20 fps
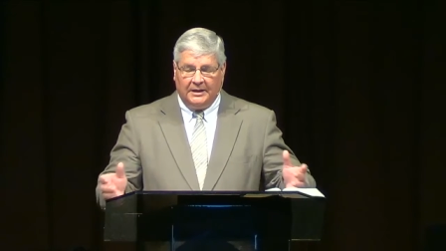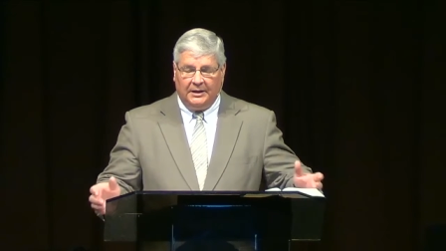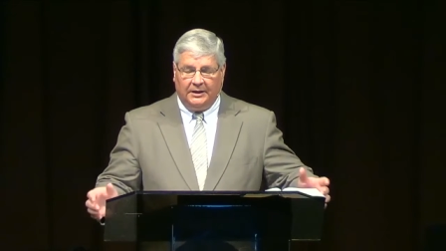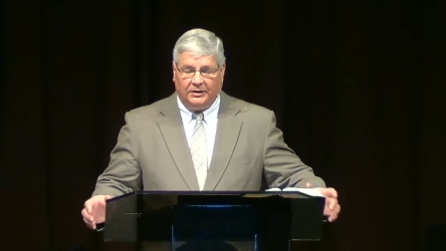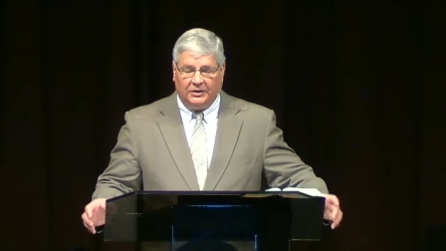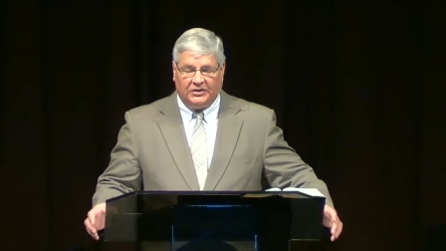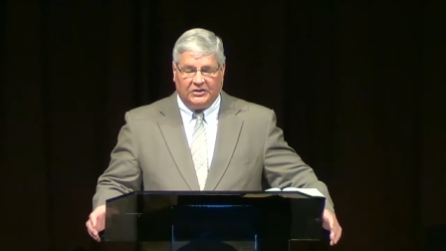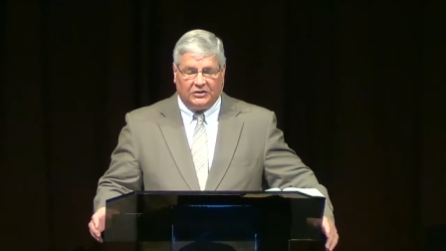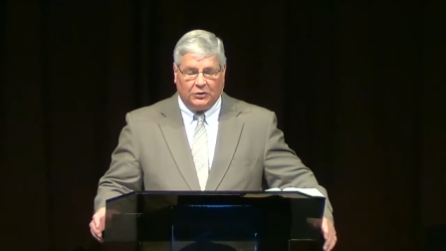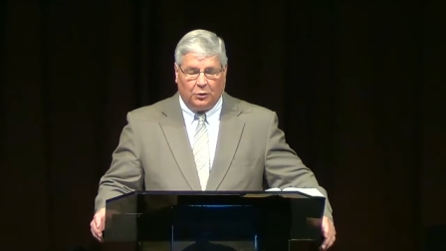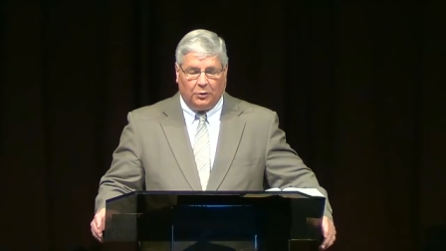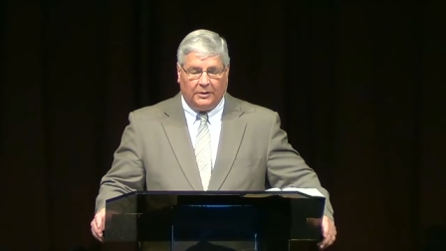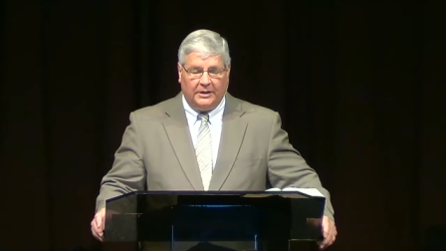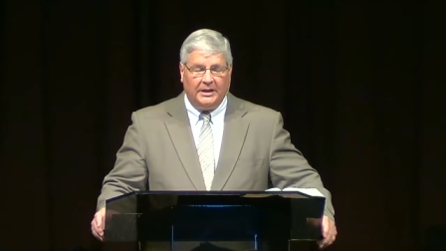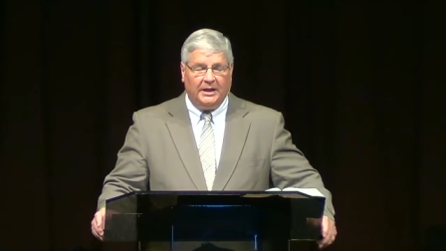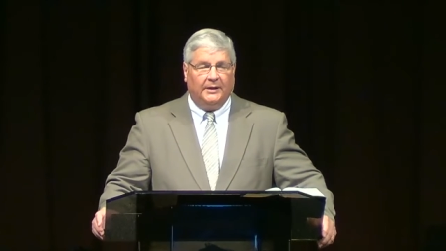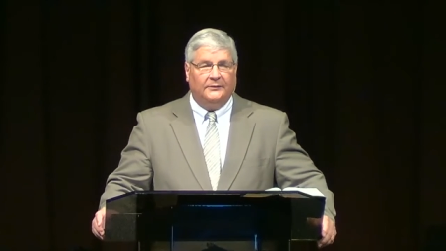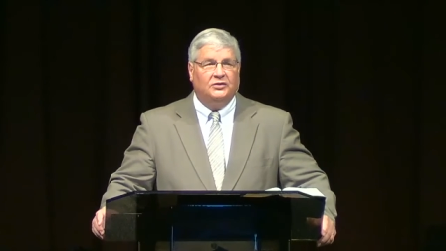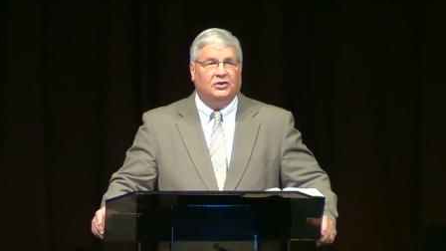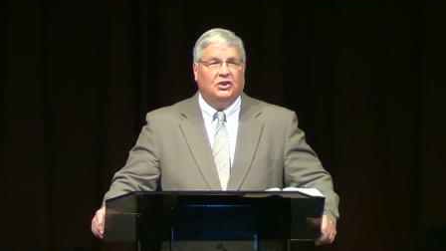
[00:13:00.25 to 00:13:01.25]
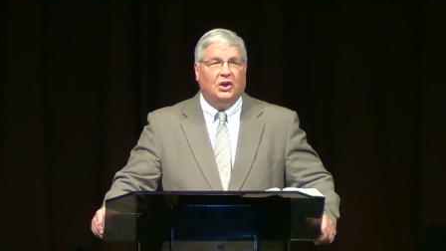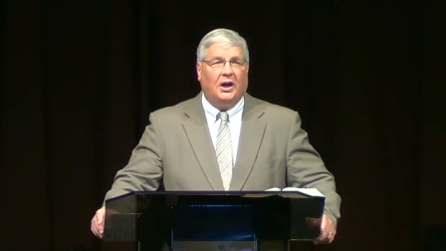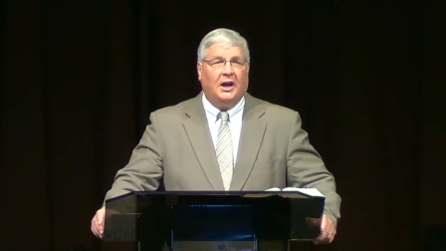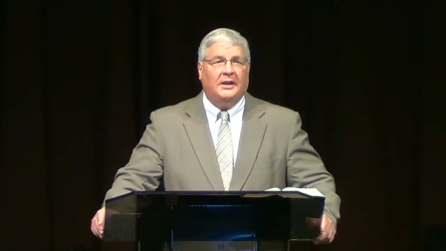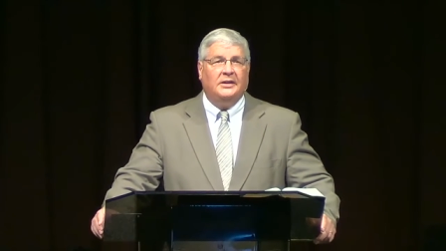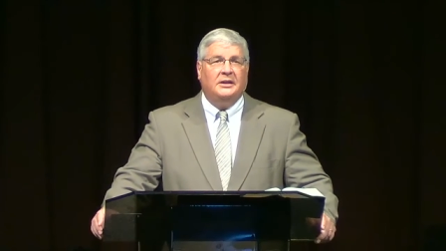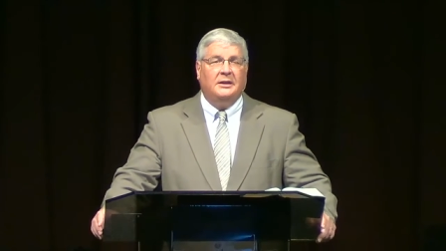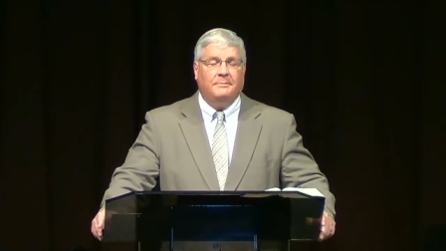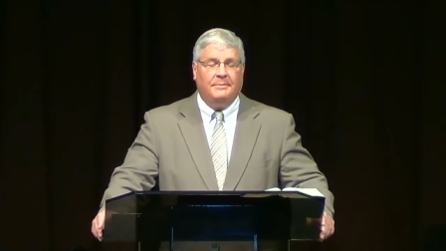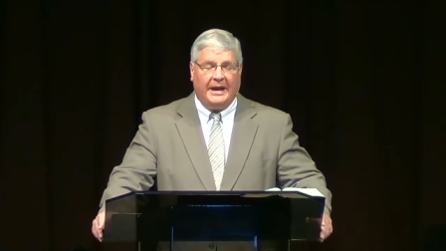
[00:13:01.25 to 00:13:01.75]
in the story of
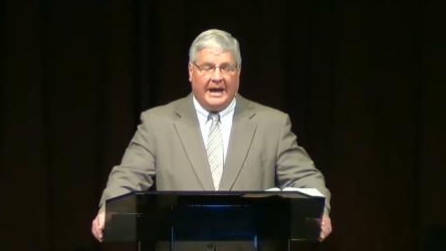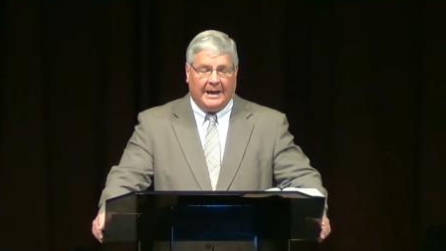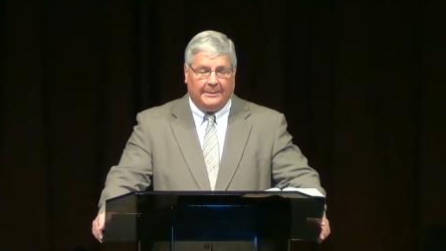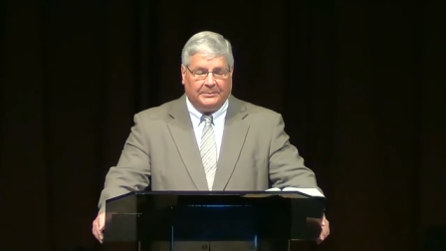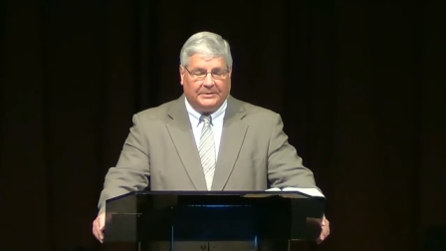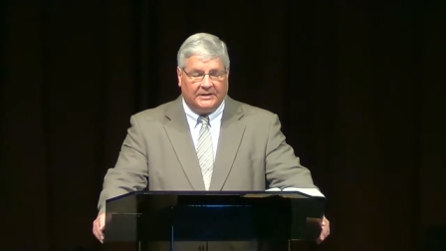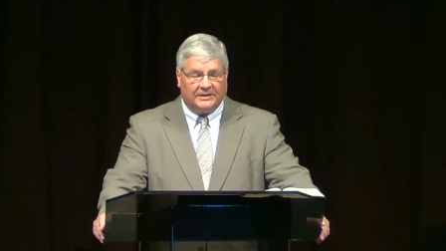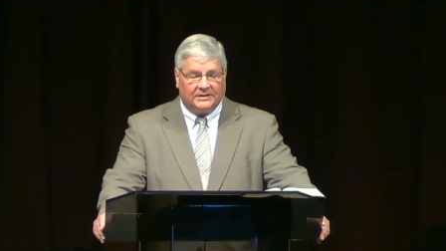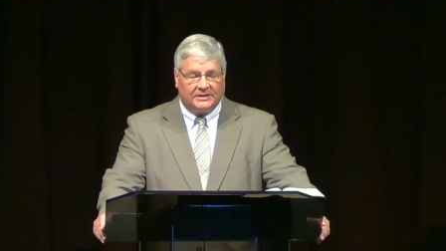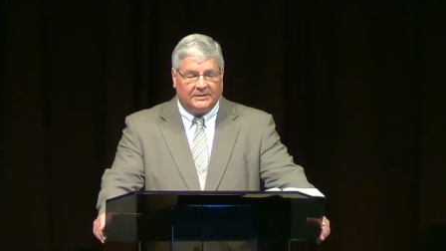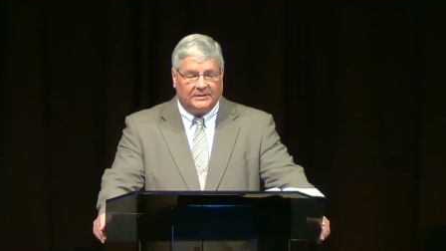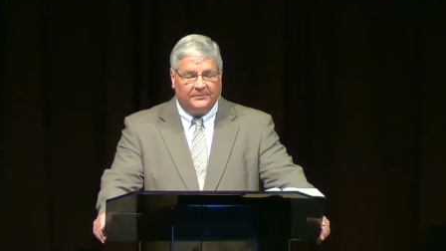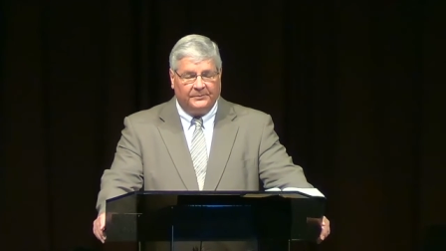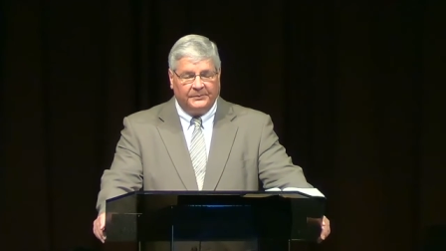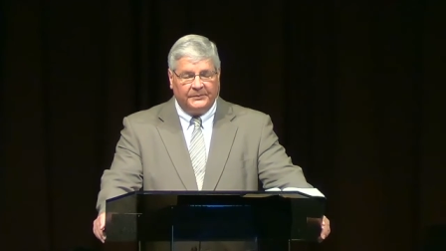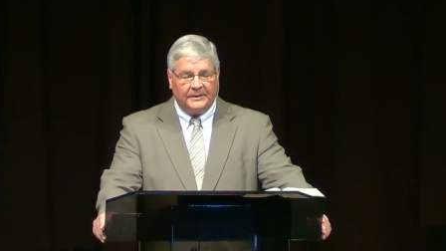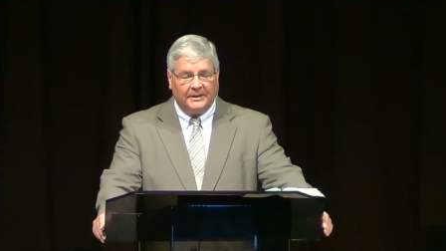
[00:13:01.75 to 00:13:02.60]
John the Baptist.